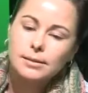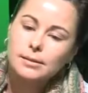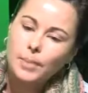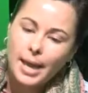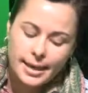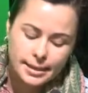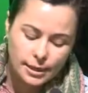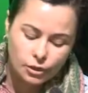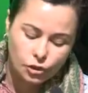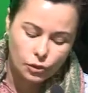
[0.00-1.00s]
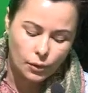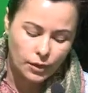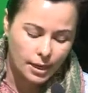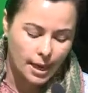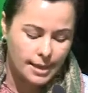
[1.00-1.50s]
displayed and ensure
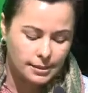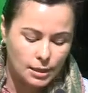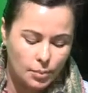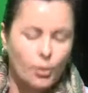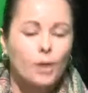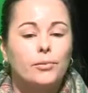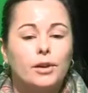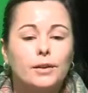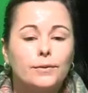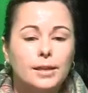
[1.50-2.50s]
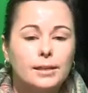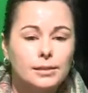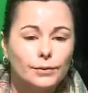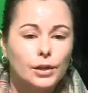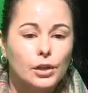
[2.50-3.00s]
that it has the appropriate
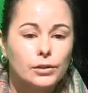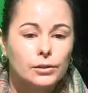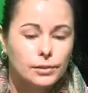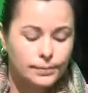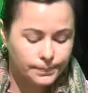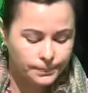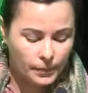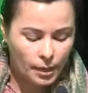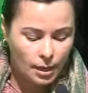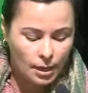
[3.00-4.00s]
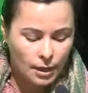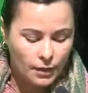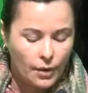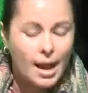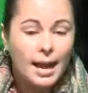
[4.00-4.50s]
fitness for use.
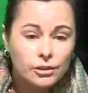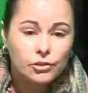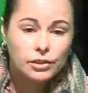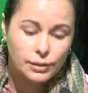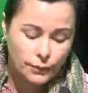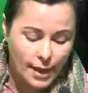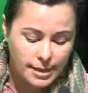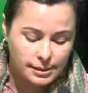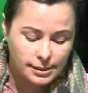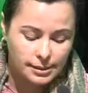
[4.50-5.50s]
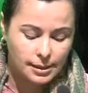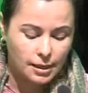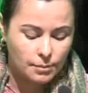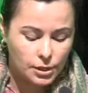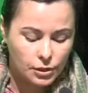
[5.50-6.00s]
There are hundreds of facets that
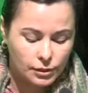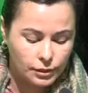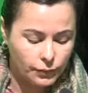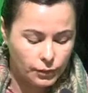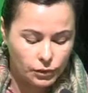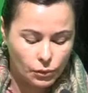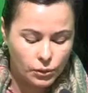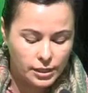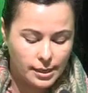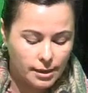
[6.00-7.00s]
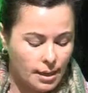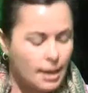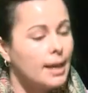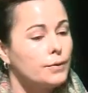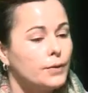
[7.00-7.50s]
can be used for sorting
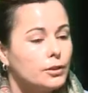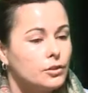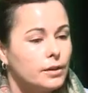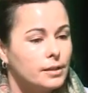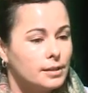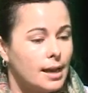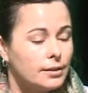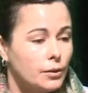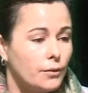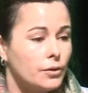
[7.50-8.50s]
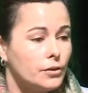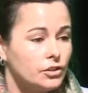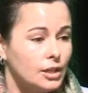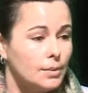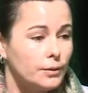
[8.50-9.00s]
and filtering the data through the
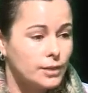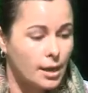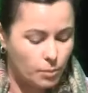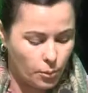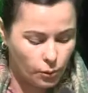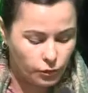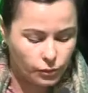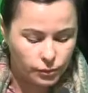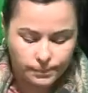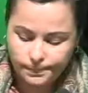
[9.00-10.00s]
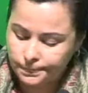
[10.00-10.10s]
GBIF data portal.